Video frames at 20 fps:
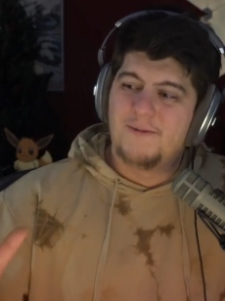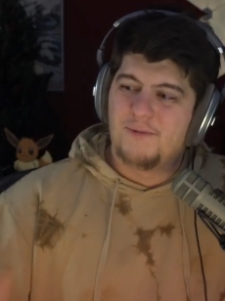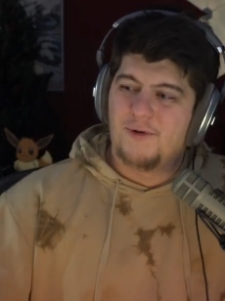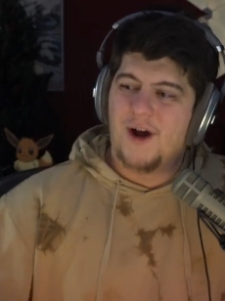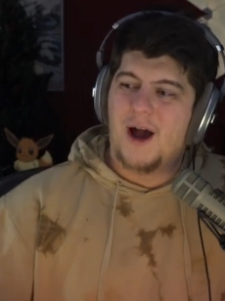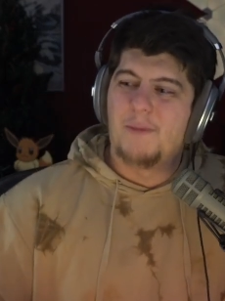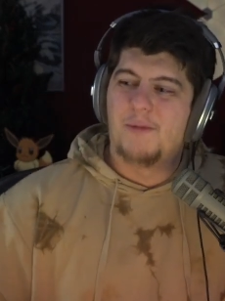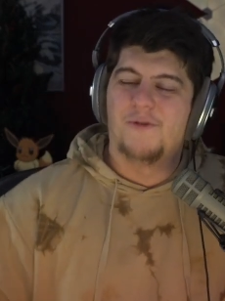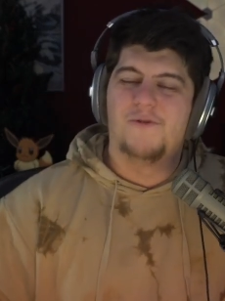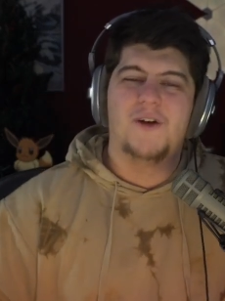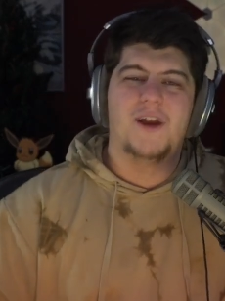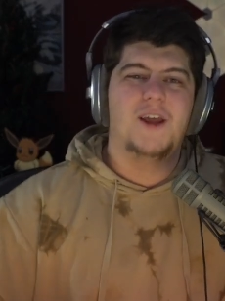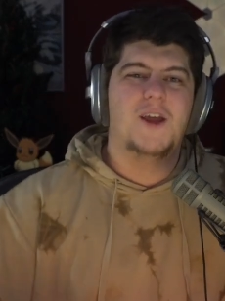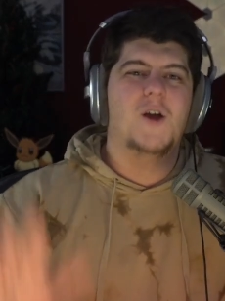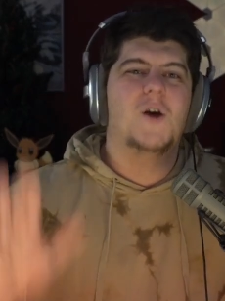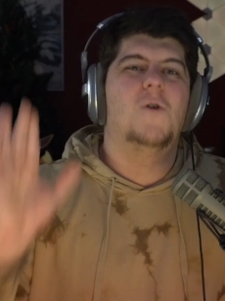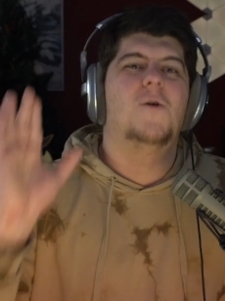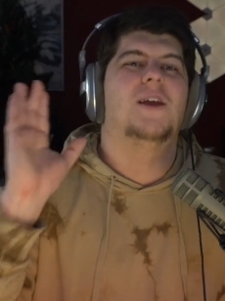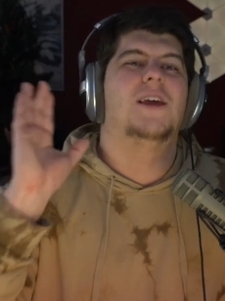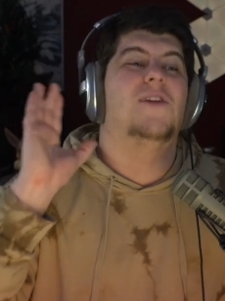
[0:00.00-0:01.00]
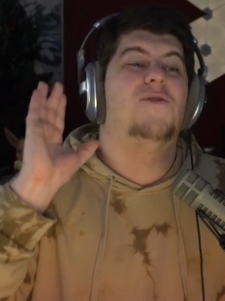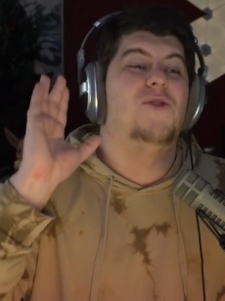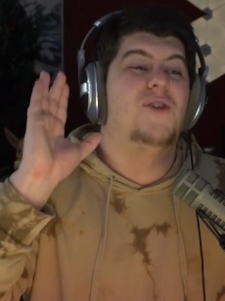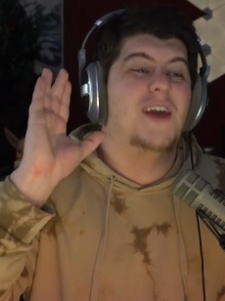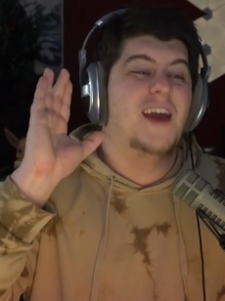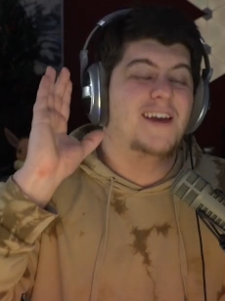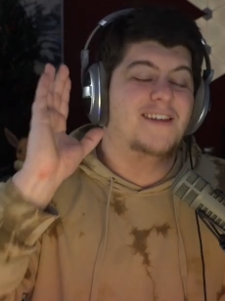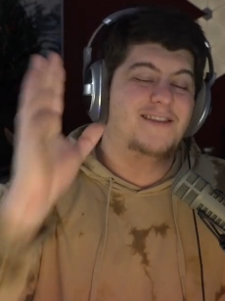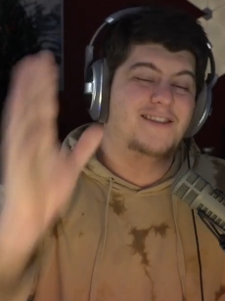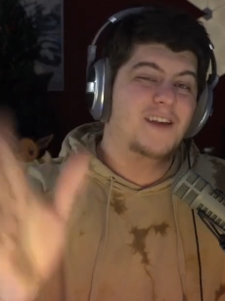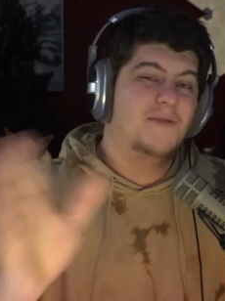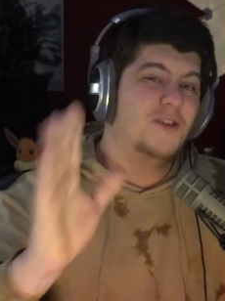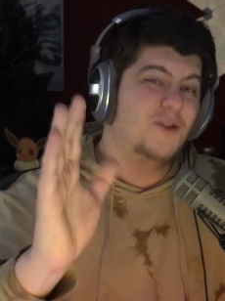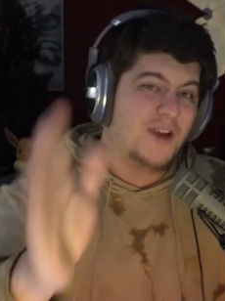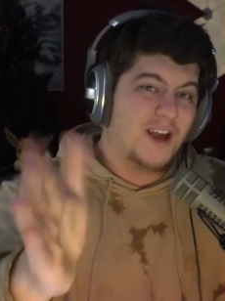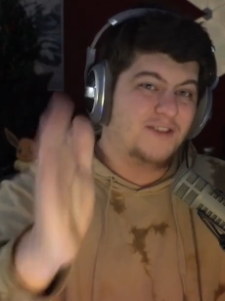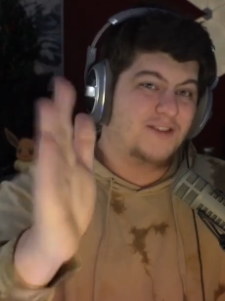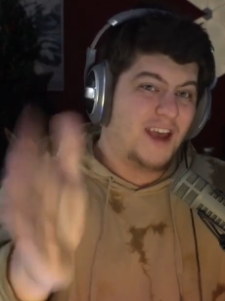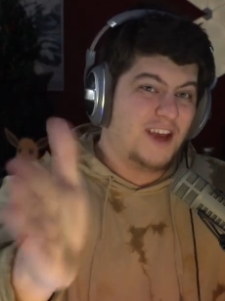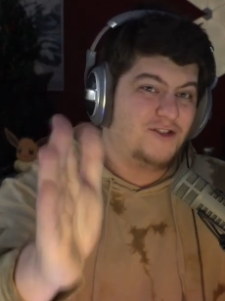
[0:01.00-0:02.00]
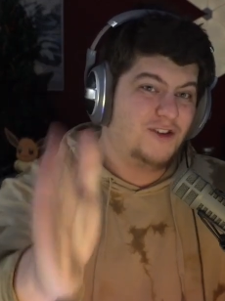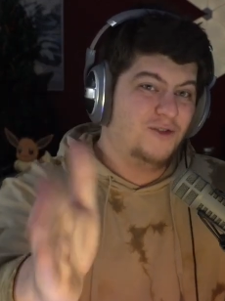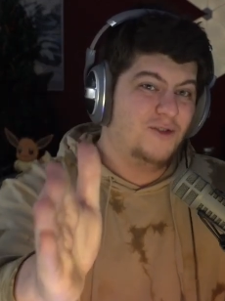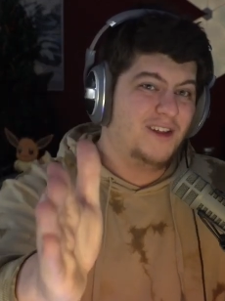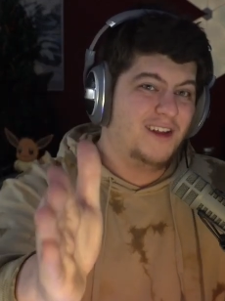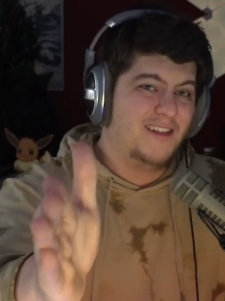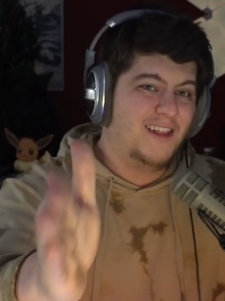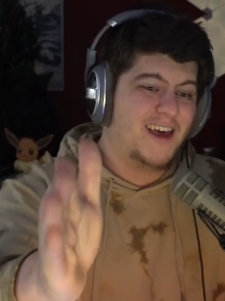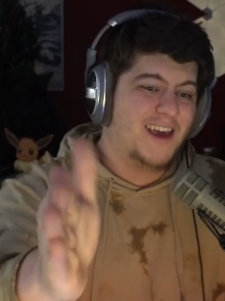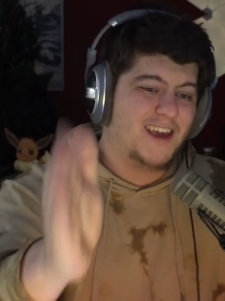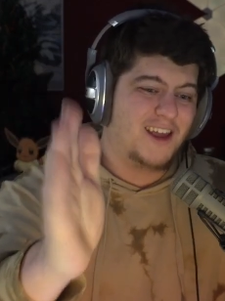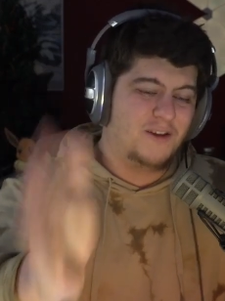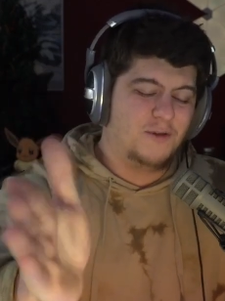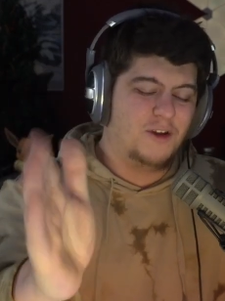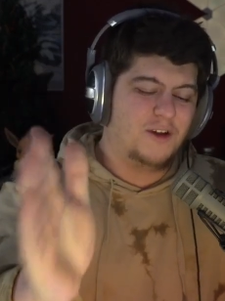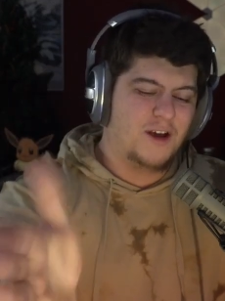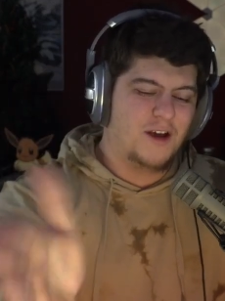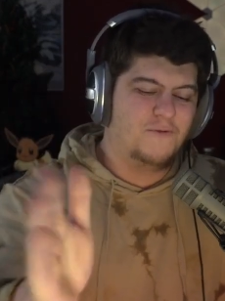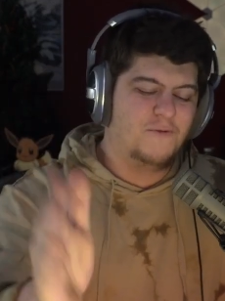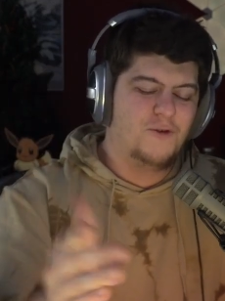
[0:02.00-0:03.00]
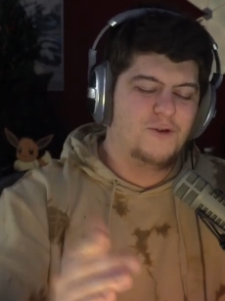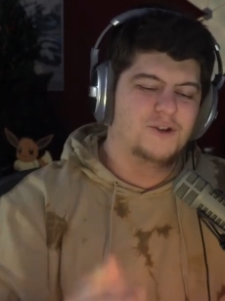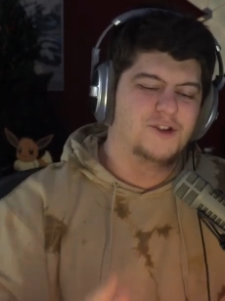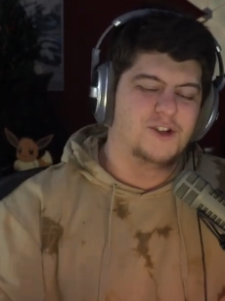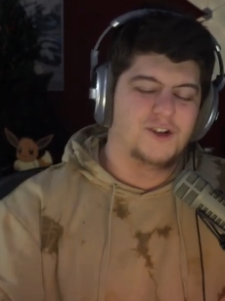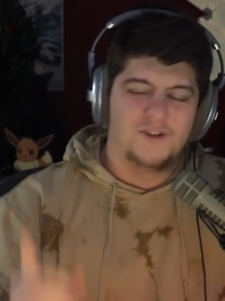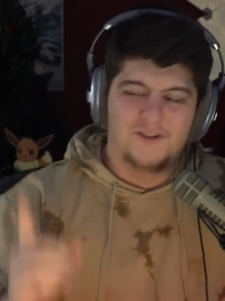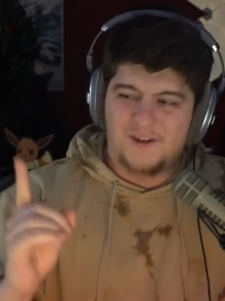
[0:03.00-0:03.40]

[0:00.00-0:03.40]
proper video and give you guys something you guys actually really like and look on forward to.